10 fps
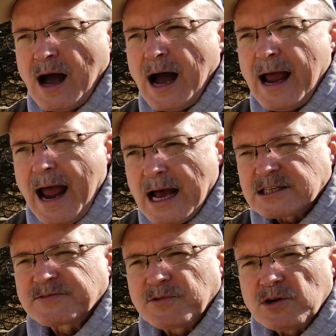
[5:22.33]
I
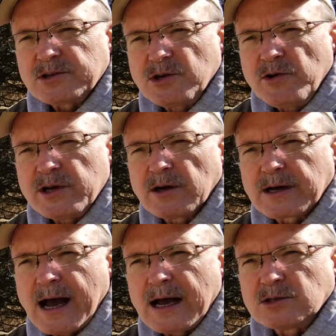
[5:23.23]
asked for a 2-year
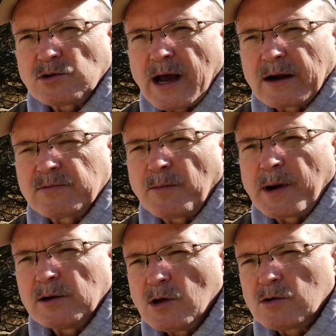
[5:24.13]
contract from
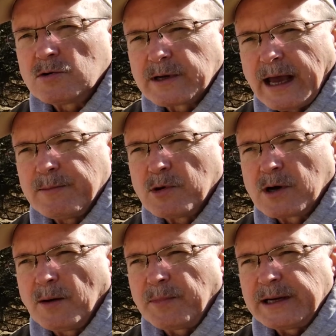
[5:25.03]
our local cable
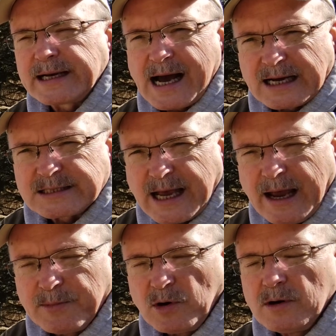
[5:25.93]
company, Cox
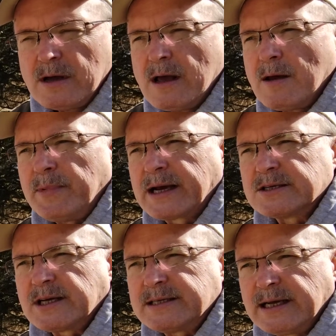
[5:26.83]
Cable,
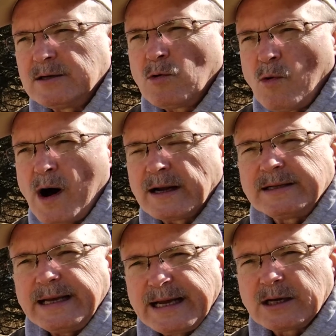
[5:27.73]
because I didn't want
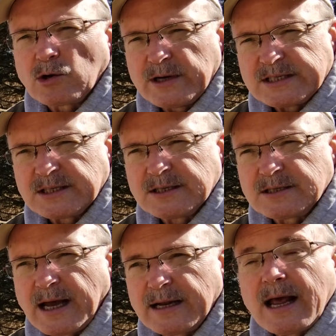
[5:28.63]
the increases
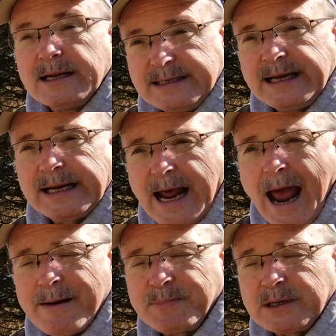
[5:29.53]
that did
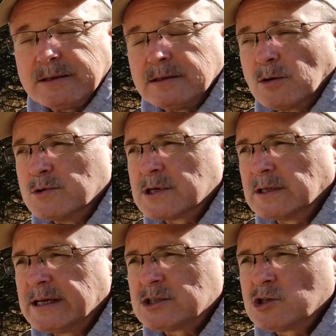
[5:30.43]
happen. There was at
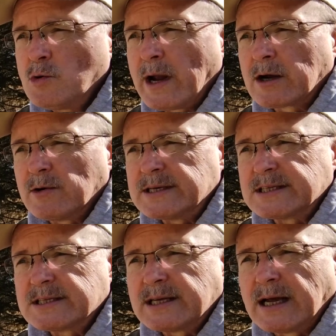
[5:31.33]
least 2
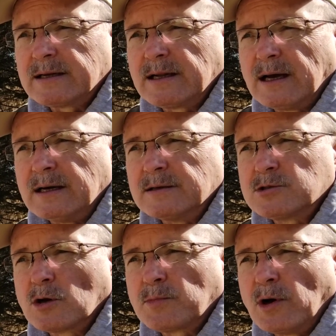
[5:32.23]
increases that
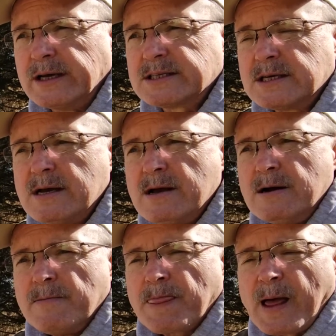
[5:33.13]
took place.
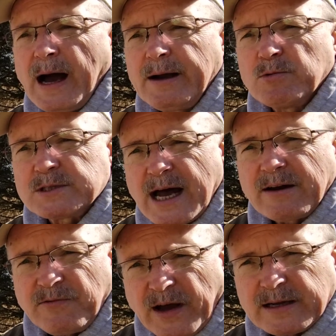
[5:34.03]
I was not
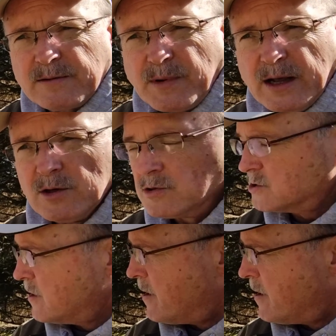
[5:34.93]
affected by those.